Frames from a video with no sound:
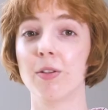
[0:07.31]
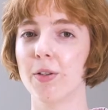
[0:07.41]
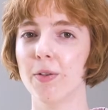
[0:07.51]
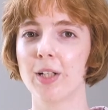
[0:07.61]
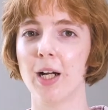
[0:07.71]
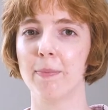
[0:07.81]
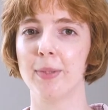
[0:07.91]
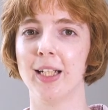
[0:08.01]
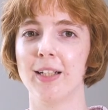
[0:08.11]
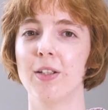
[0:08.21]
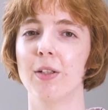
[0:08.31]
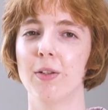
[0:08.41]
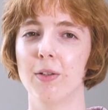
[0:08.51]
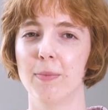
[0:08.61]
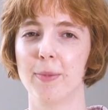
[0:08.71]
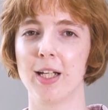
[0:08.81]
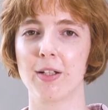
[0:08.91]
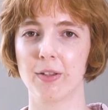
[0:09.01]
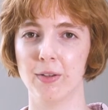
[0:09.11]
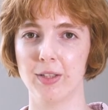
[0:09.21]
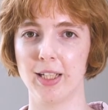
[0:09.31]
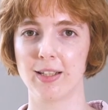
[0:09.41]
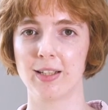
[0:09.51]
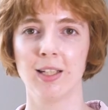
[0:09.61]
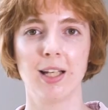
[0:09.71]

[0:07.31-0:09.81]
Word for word: your company to your potential audience